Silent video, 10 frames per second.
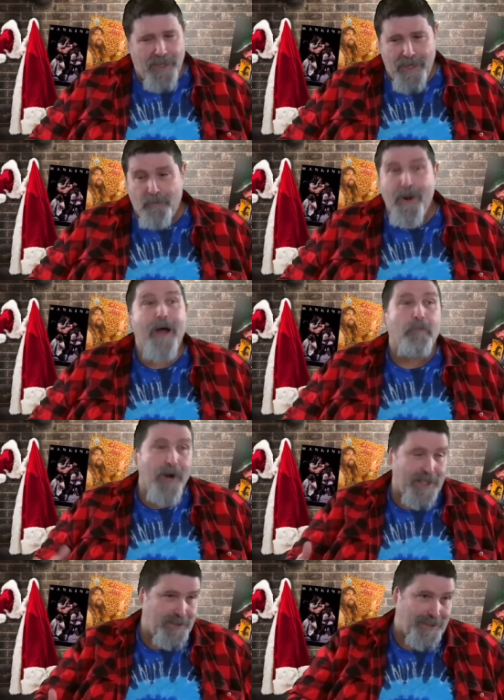Uh, Rob
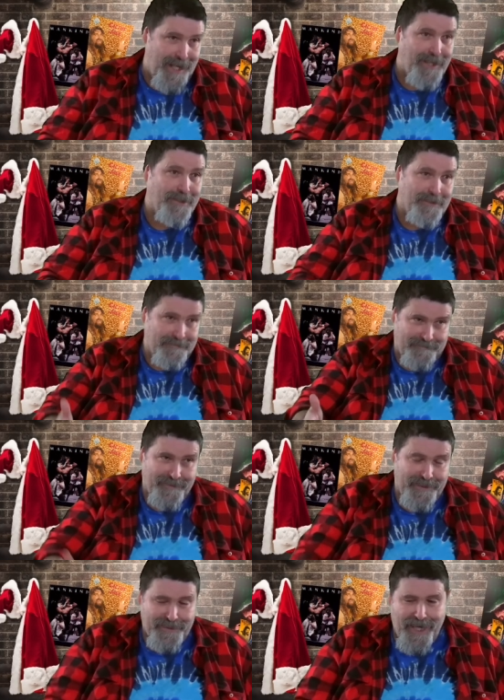Rechsteiner,
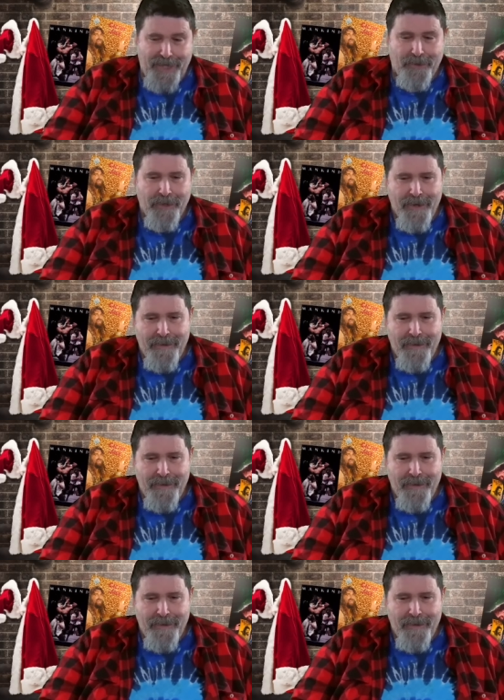Rick Steiner,